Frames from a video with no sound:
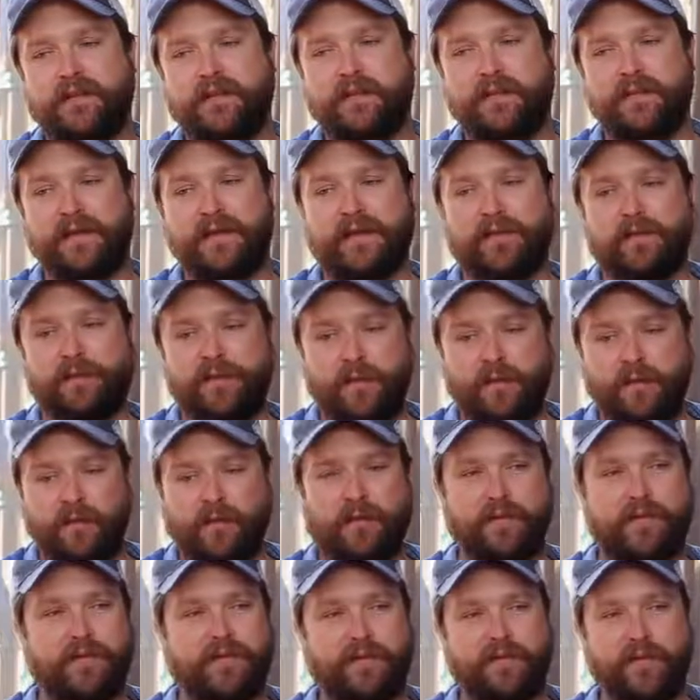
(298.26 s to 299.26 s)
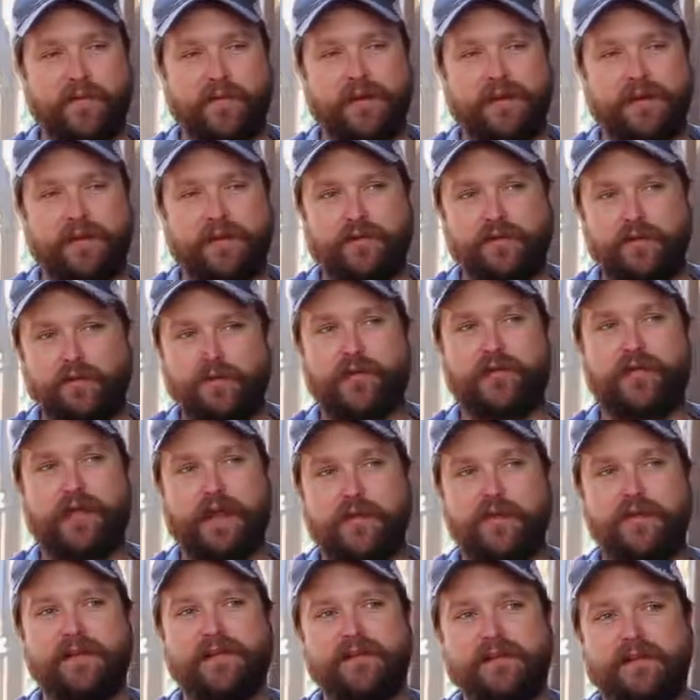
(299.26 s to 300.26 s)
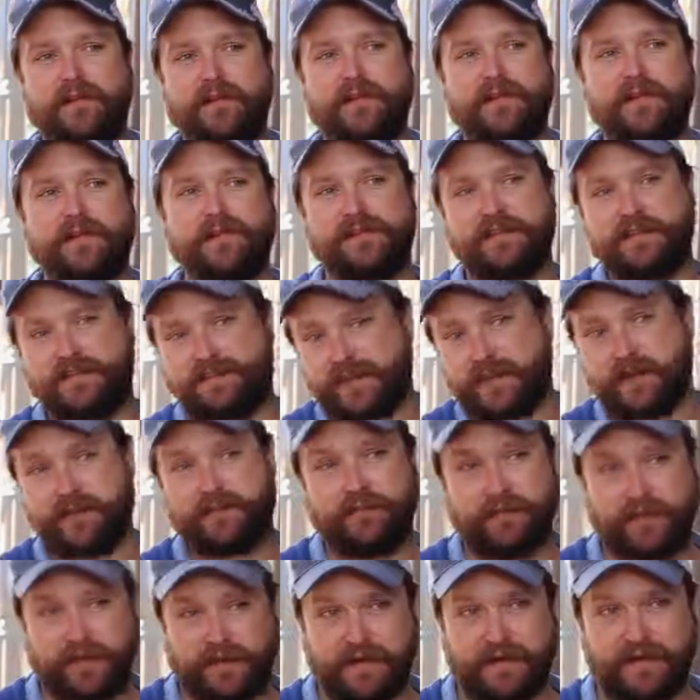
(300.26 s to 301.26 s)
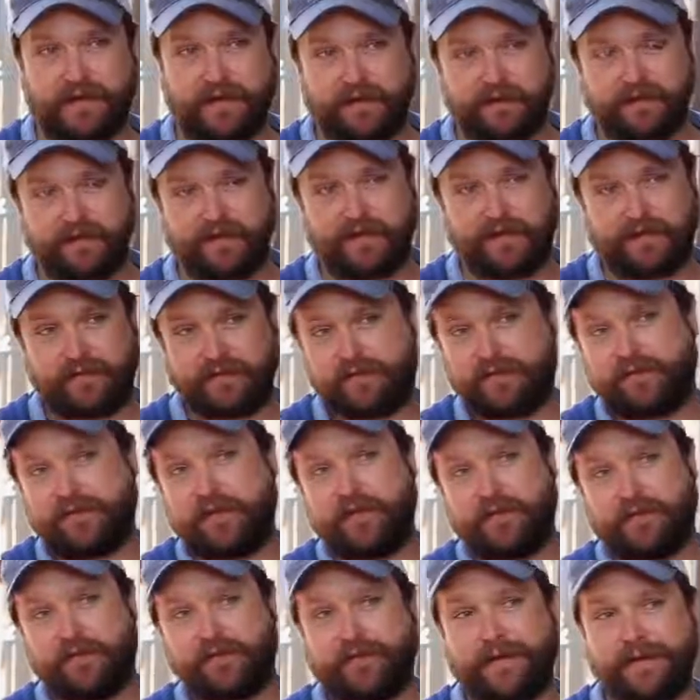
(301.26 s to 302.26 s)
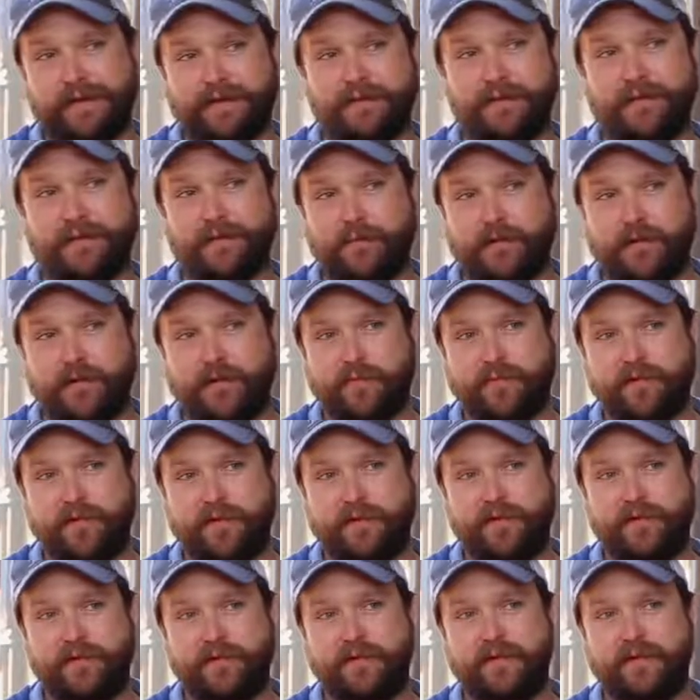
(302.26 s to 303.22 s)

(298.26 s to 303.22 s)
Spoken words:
Because we work with so many cool climate vineyards in Santa Rita and kind of throughout Santa Barbara,